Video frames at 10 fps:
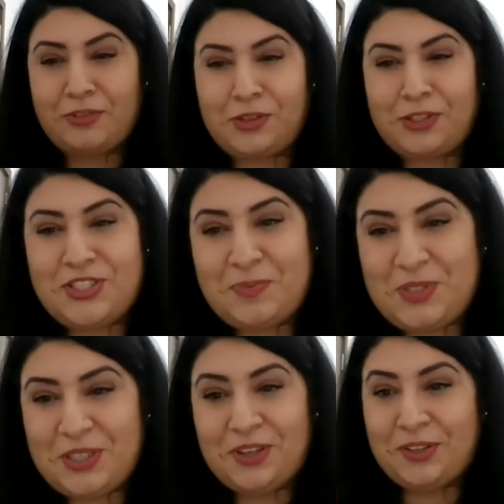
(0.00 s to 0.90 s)
for a
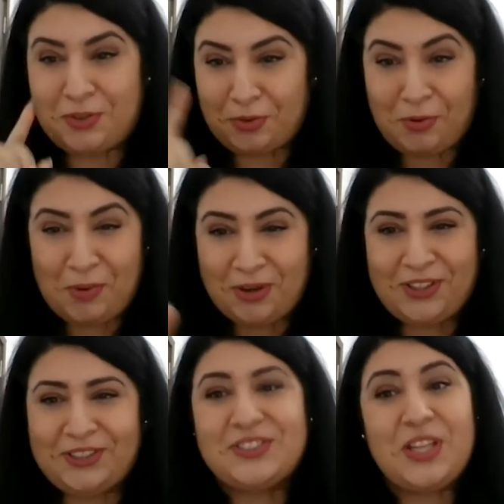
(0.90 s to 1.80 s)
gypsy girl or a Roma
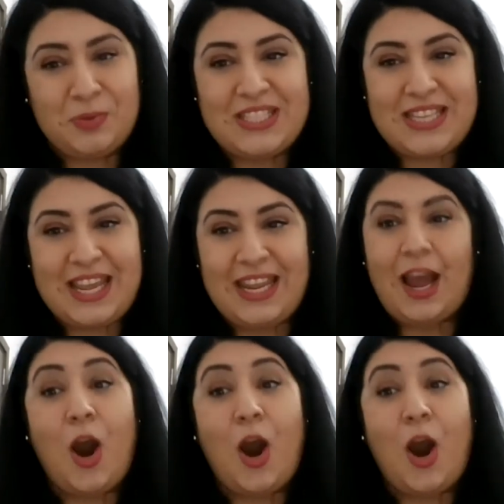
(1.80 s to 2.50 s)
girl, they would say,